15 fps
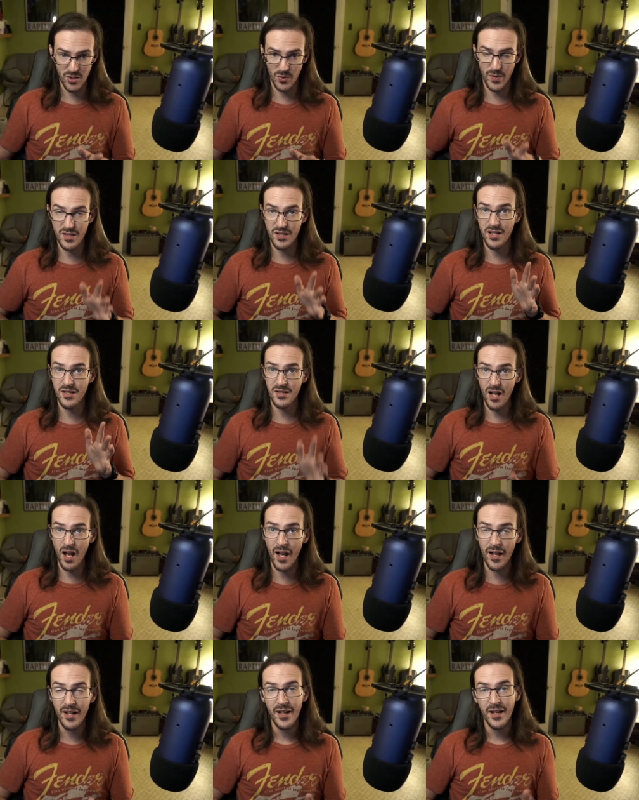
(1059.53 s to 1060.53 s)
and the reason it's
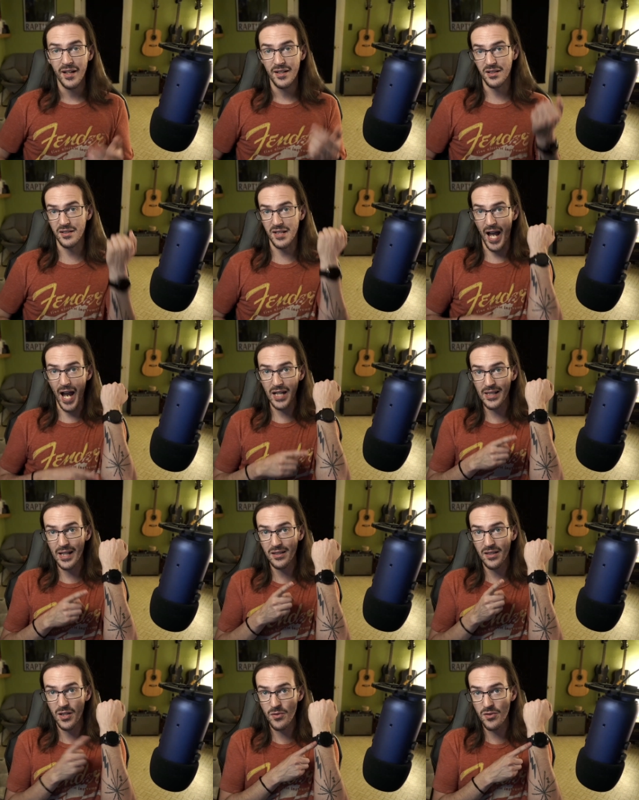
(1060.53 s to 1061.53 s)
not, is because I
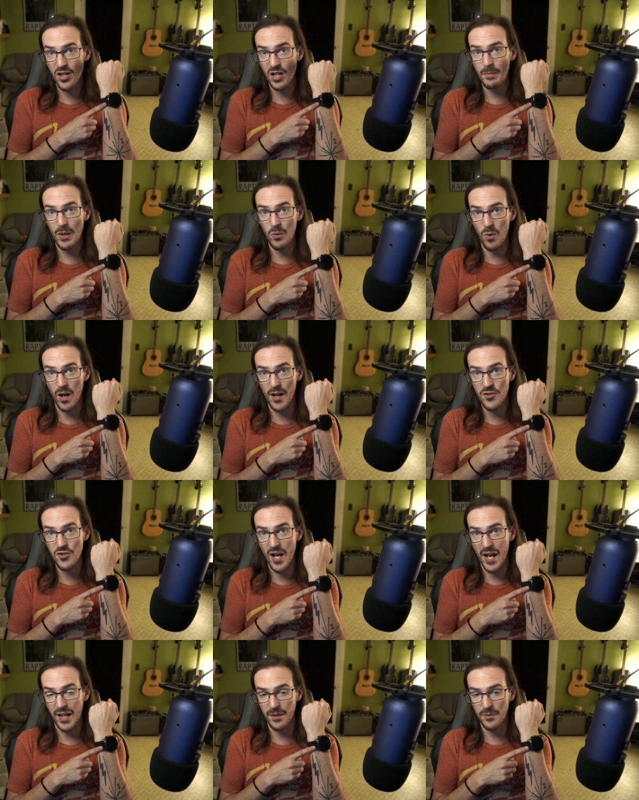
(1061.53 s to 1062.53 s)
like to use it on my
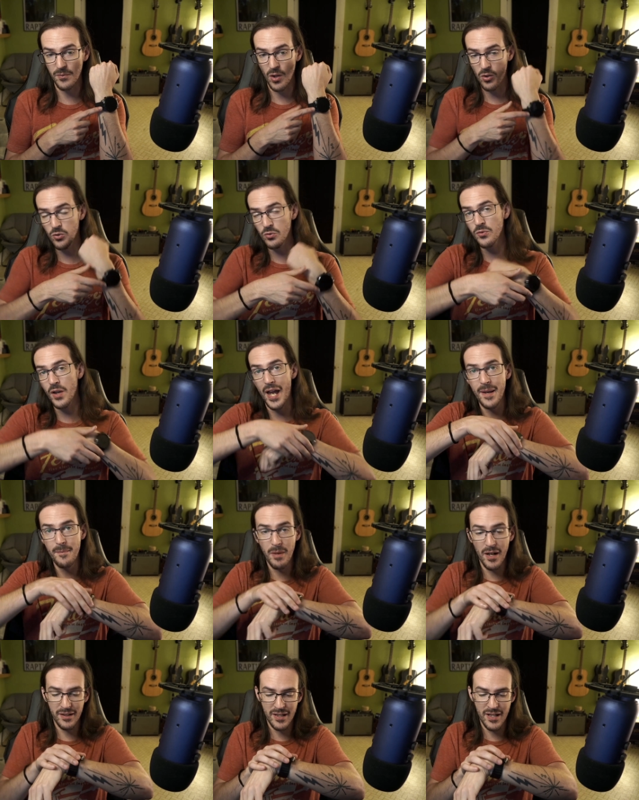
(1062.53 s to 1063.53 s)
watch. I can hold a
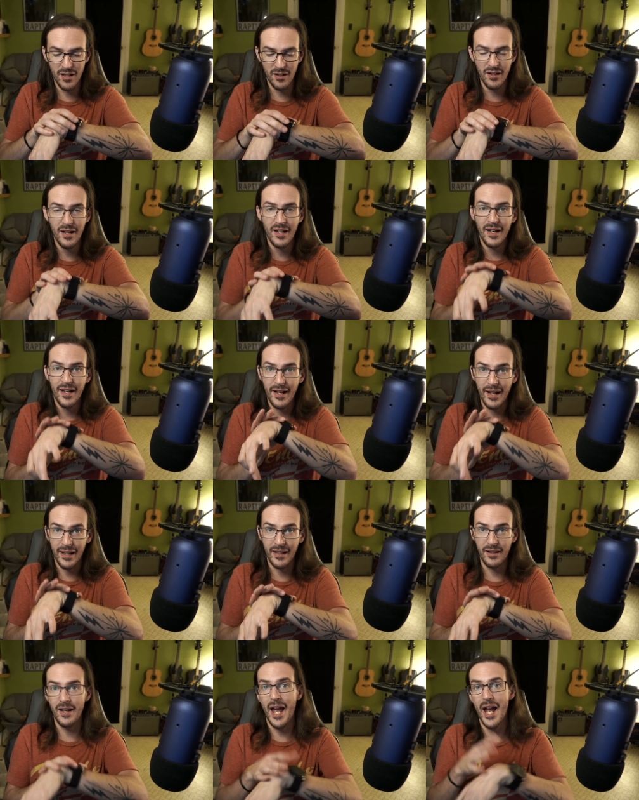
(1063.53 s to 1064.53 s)
button here and I
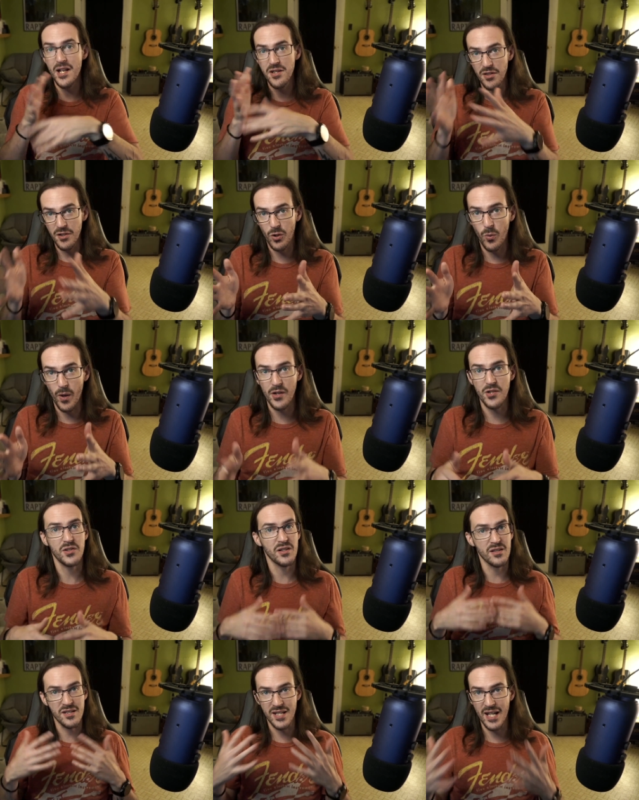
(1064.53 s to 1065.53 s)
can ask it a
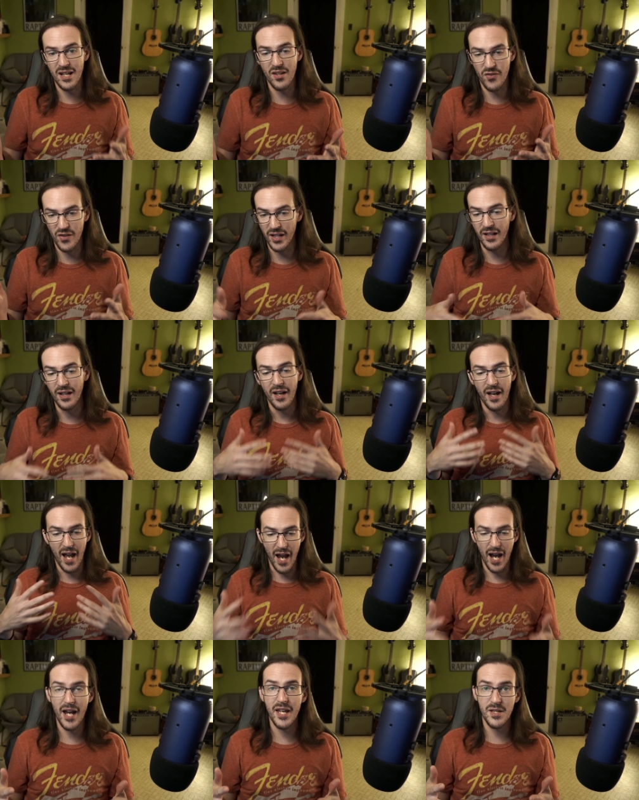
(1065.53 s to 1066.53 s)
question, say a thing.
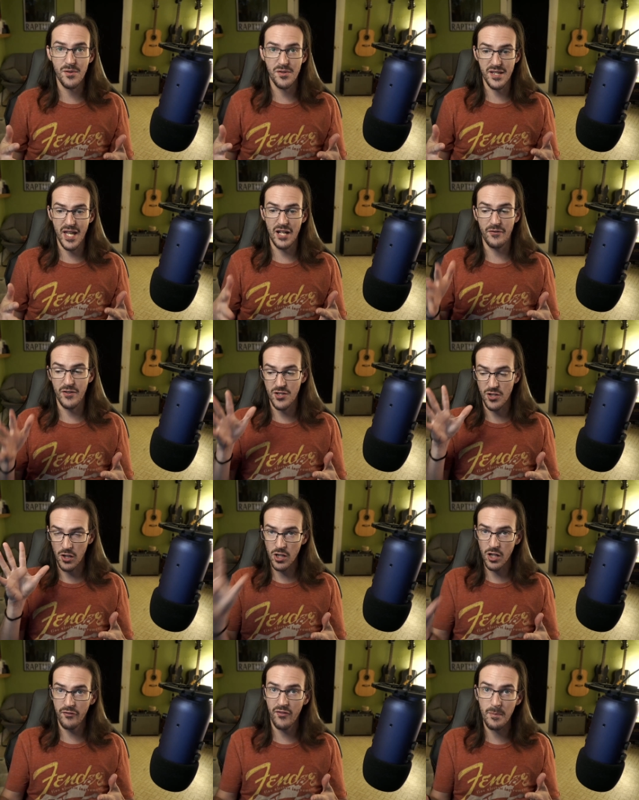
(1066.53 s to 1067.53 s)
I use that. If it
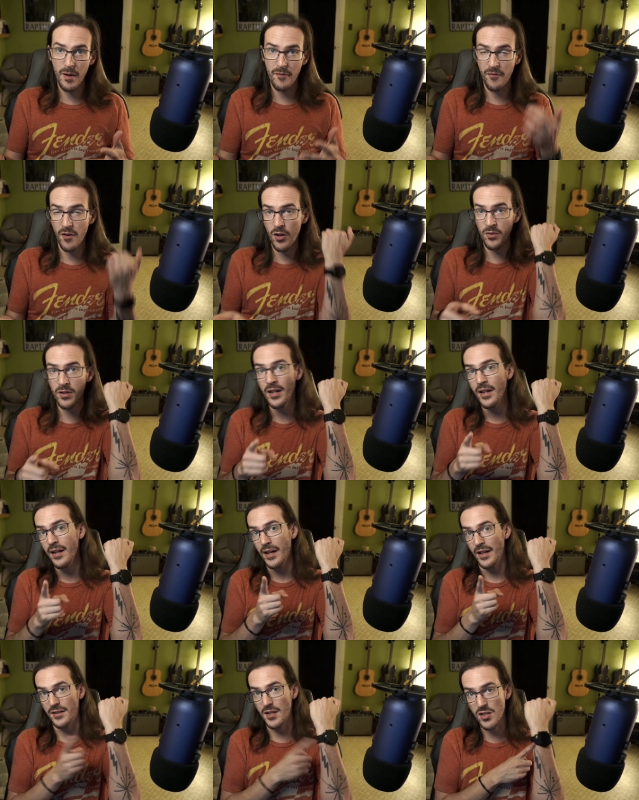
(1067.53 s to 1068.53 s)
turned off on my phone,
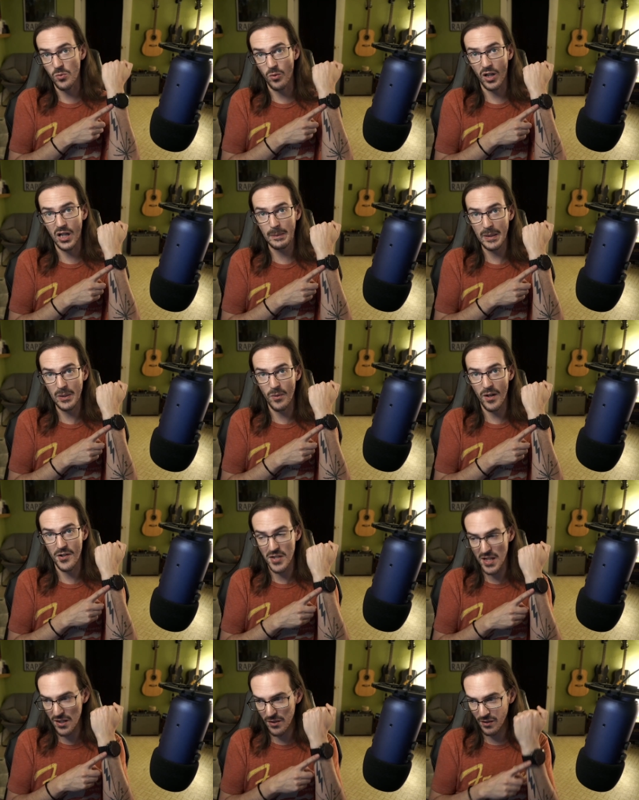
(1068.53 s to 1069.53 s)
it doesn't work on my
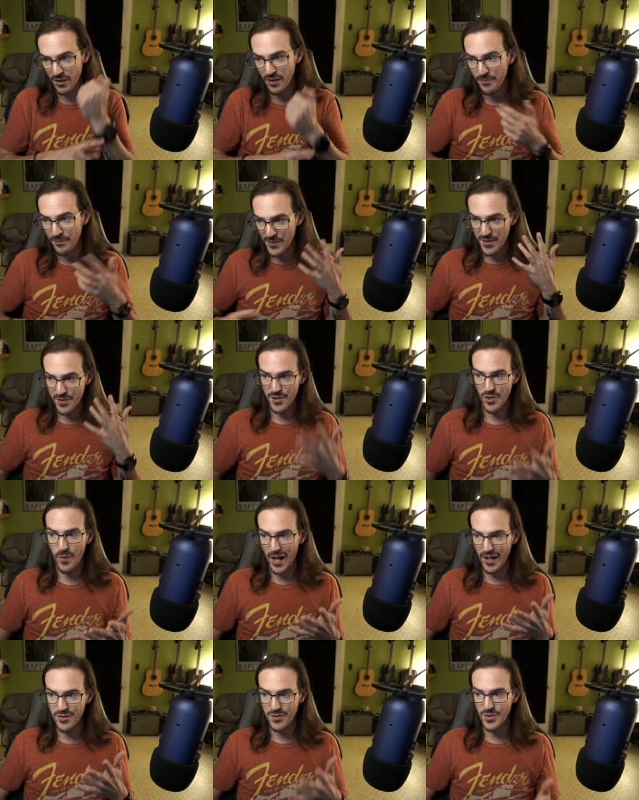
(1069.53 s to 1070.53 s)
watch either.
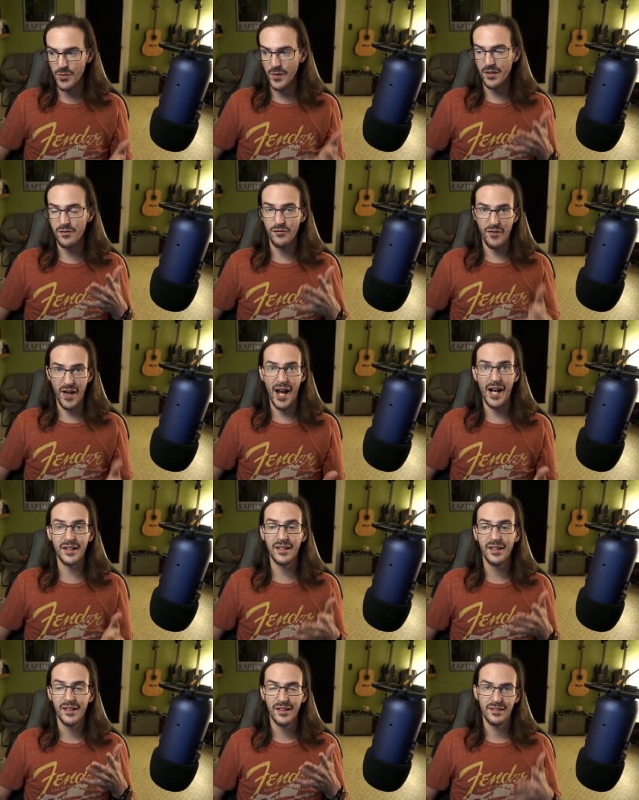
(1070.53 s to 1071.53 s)
So I do, in
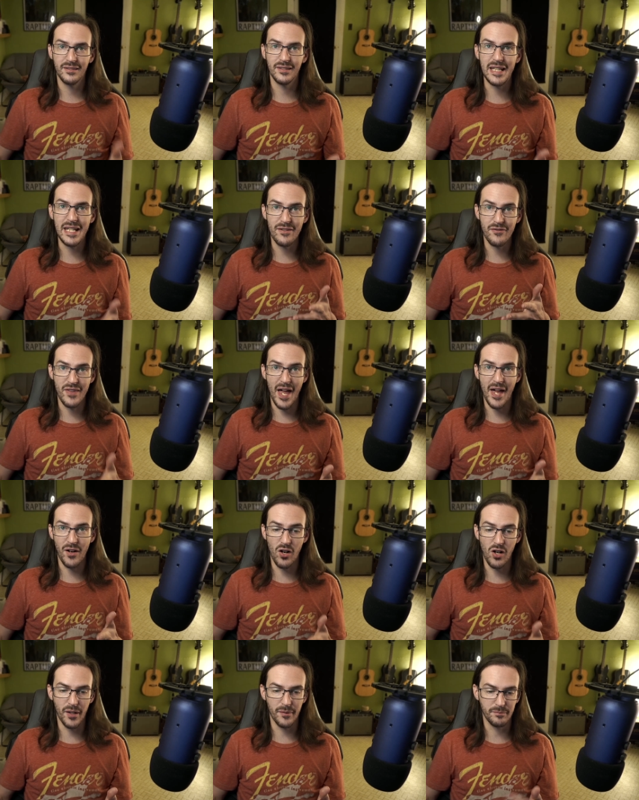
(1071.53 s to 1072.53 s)
fact, leave that
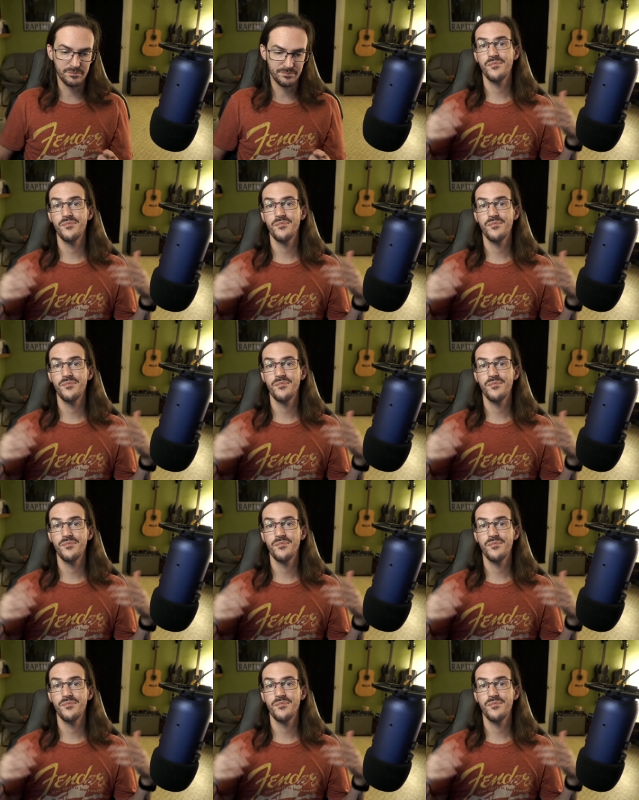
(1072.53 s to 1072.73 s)
on.